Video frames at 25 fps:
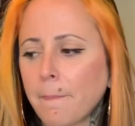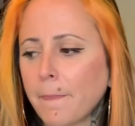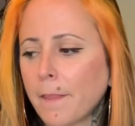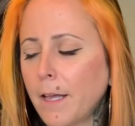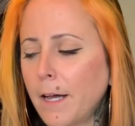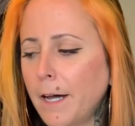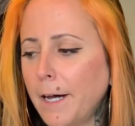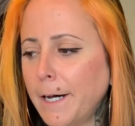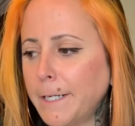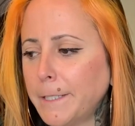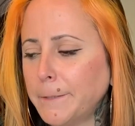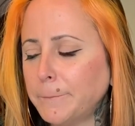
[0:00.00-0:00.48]

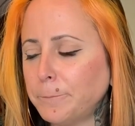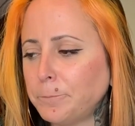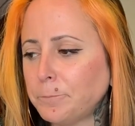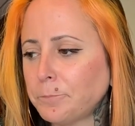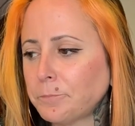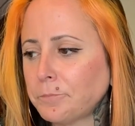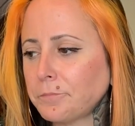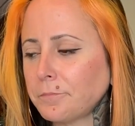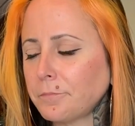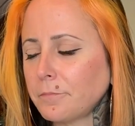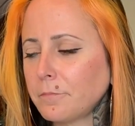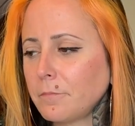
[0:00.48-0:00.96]
um,
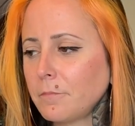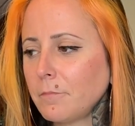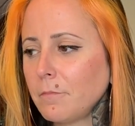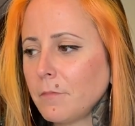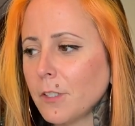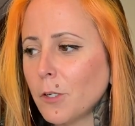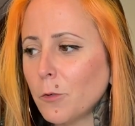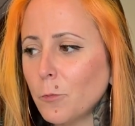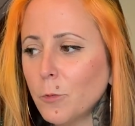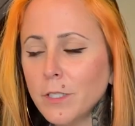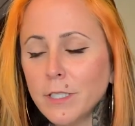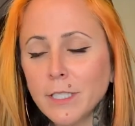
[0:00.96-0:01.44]

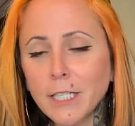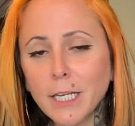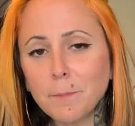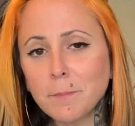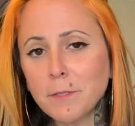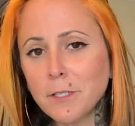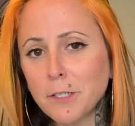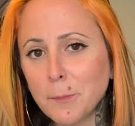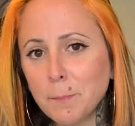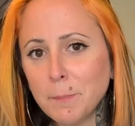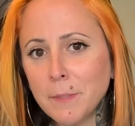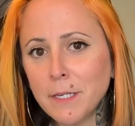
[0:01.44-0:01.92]
we skip
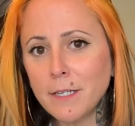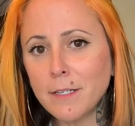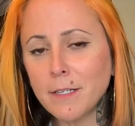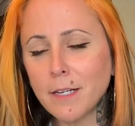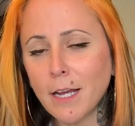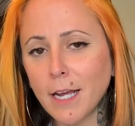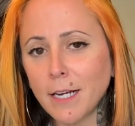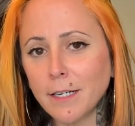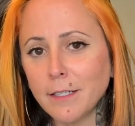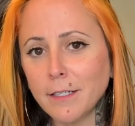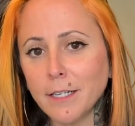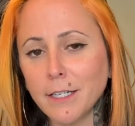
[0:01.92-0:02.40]
to the mid
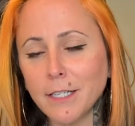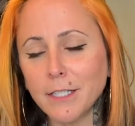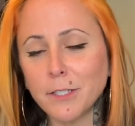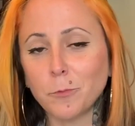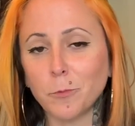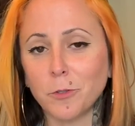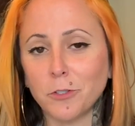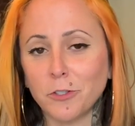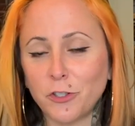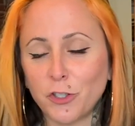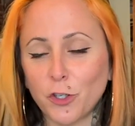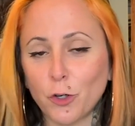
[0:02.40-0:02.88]
90s
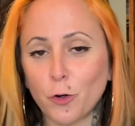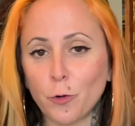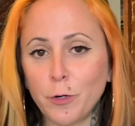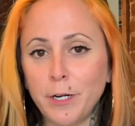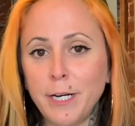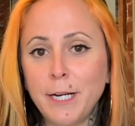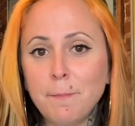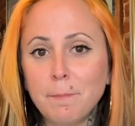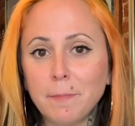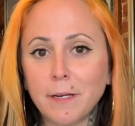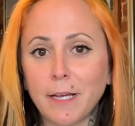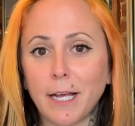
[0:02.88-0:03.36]
when
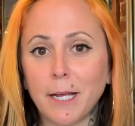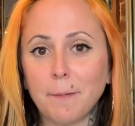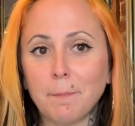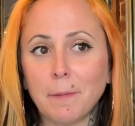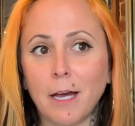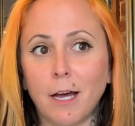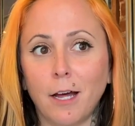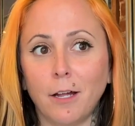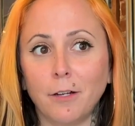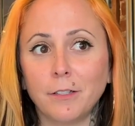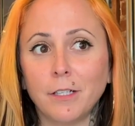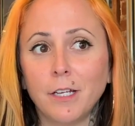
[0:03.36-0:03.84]
scream came
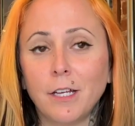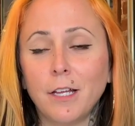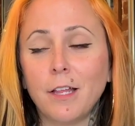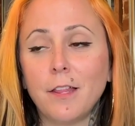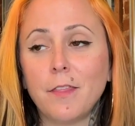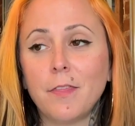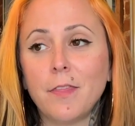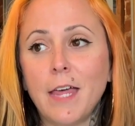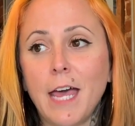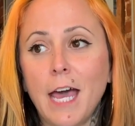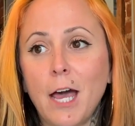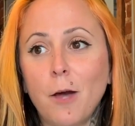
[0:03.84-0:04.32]
out
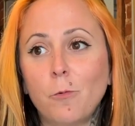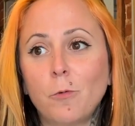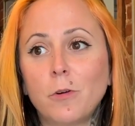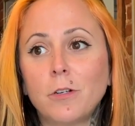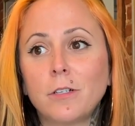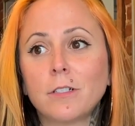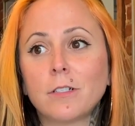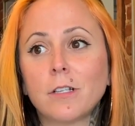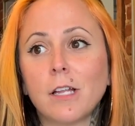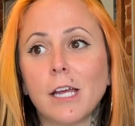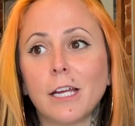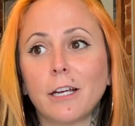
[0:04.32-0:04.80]
that
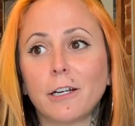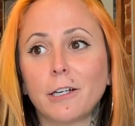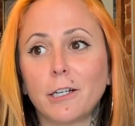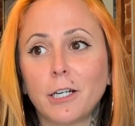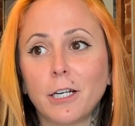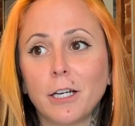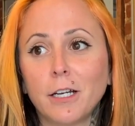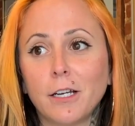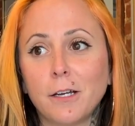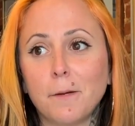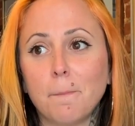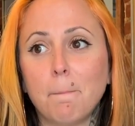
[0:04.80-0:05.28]
was like
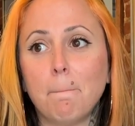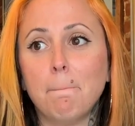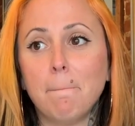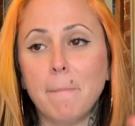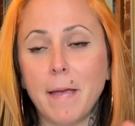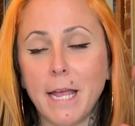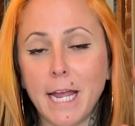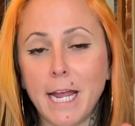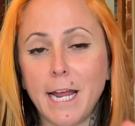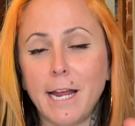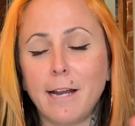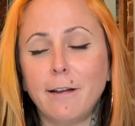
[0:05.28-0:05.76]

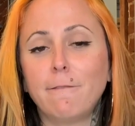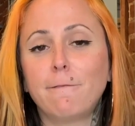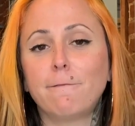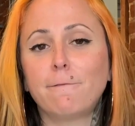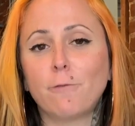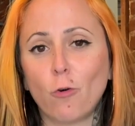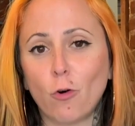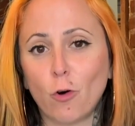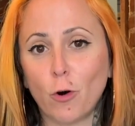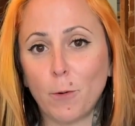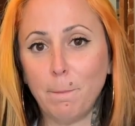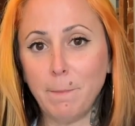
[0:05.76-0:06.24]
made
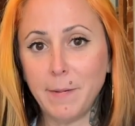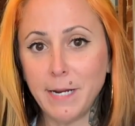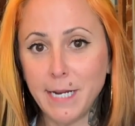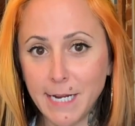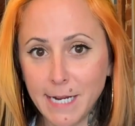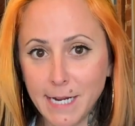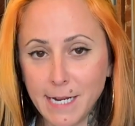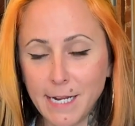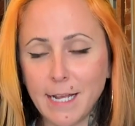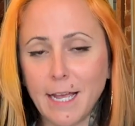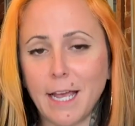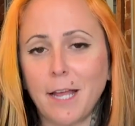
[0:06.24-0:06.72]
for
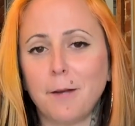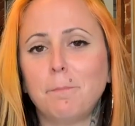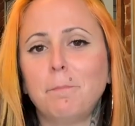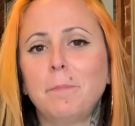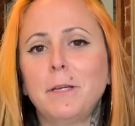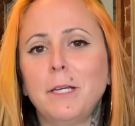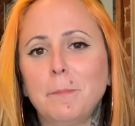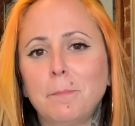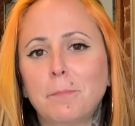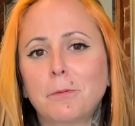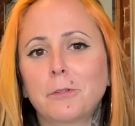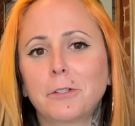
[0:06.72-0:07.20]
me and
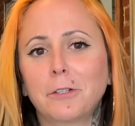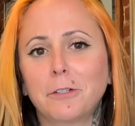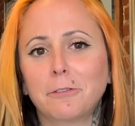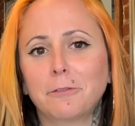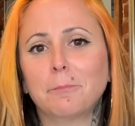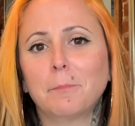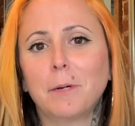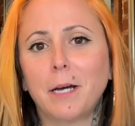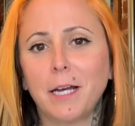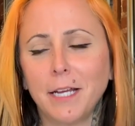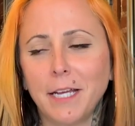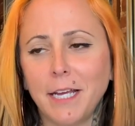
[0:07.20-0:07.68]
people of
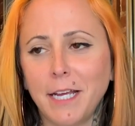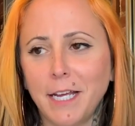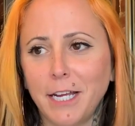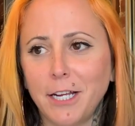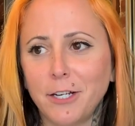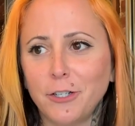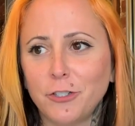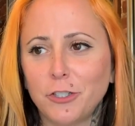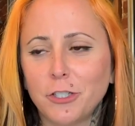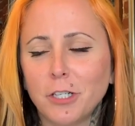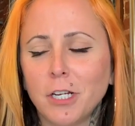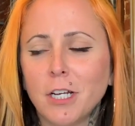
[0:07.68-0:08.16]
my
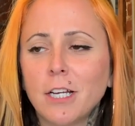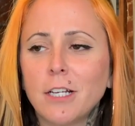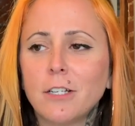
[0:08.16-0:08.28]
age.